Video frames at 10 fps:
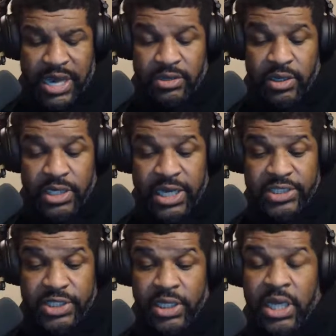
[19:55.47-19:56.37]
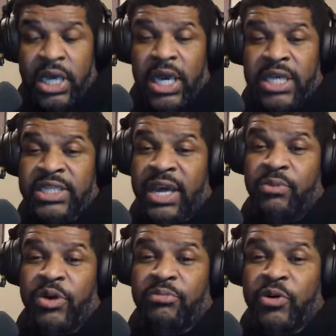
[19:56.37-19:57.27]
Outlaw Nation. Is
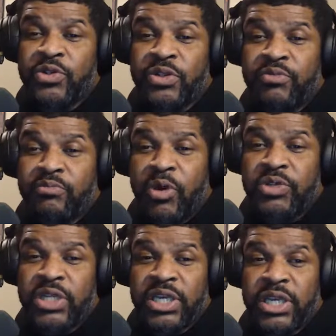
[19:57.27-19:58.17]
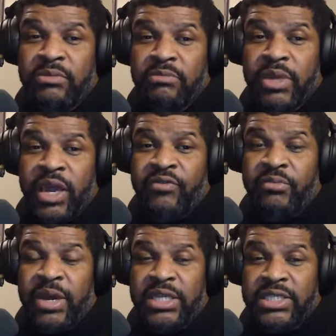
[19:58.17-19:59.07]
that where mostly
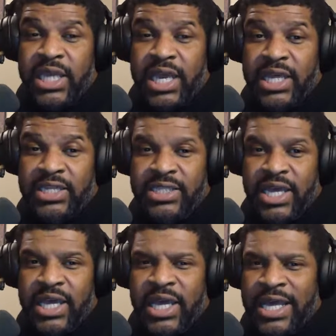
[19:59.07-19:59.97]
everybody's head is at.